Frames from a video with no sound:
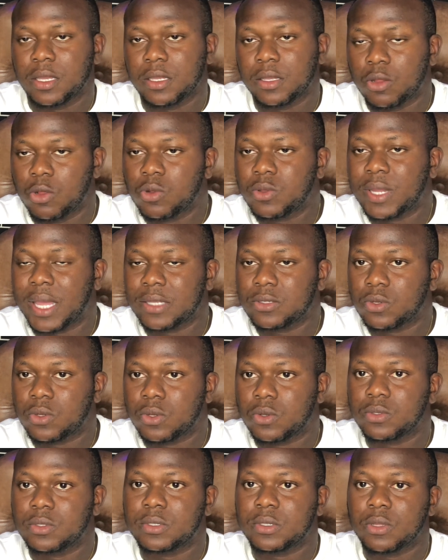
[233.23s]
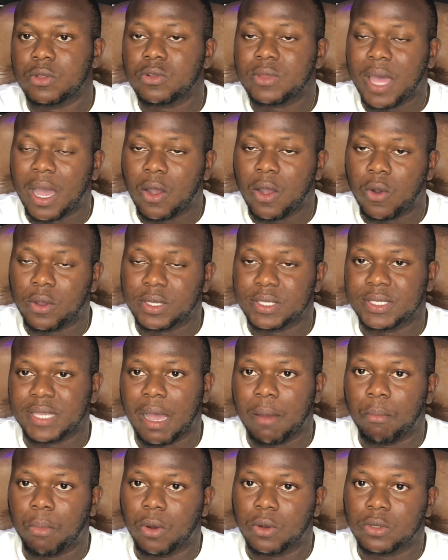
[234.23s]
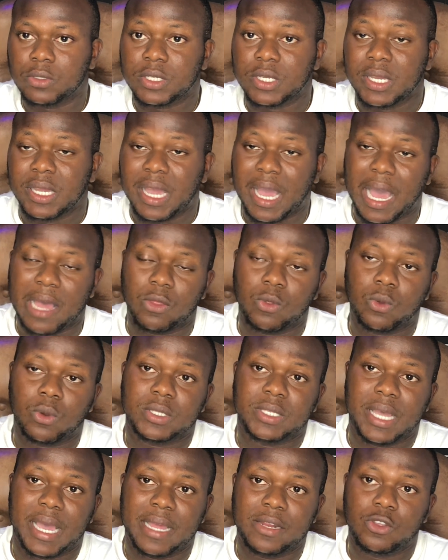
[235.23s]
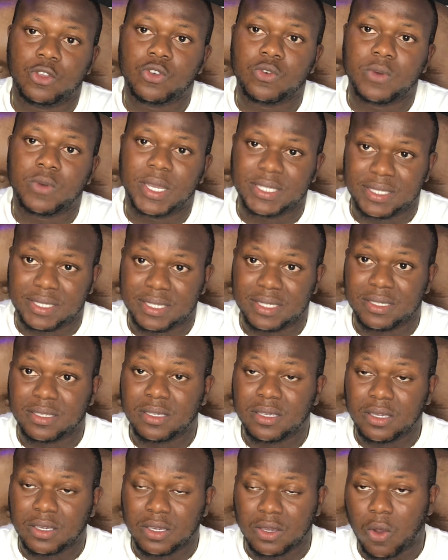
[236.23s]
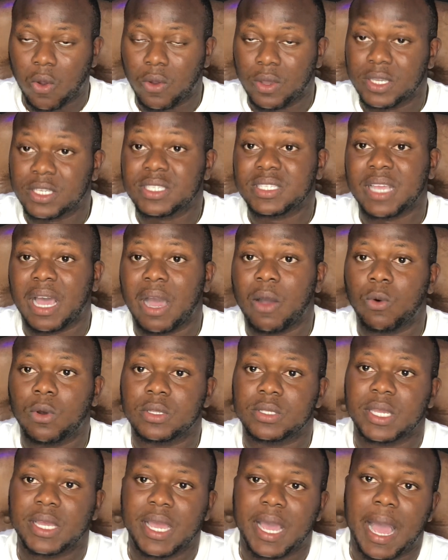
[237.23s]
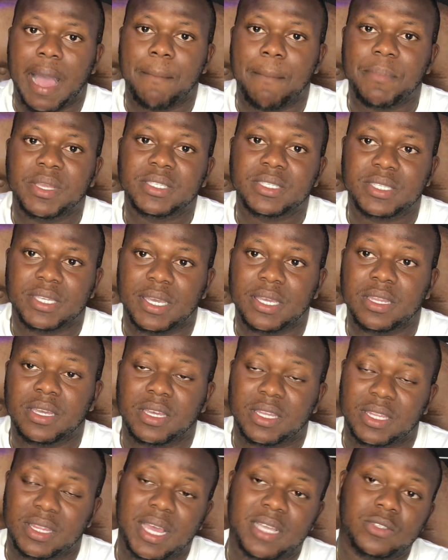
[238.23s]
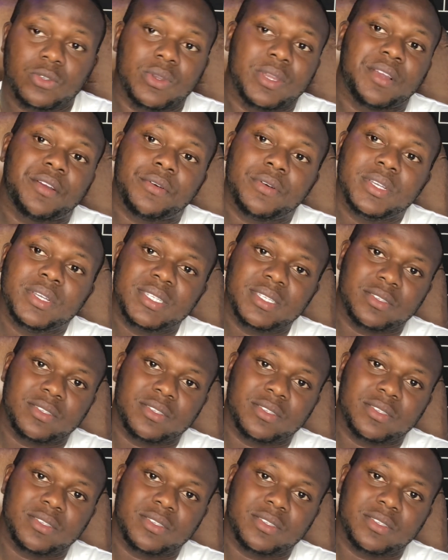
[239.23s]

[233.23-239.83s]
Luna coins are burned, and UST coins are minted. That's to increase the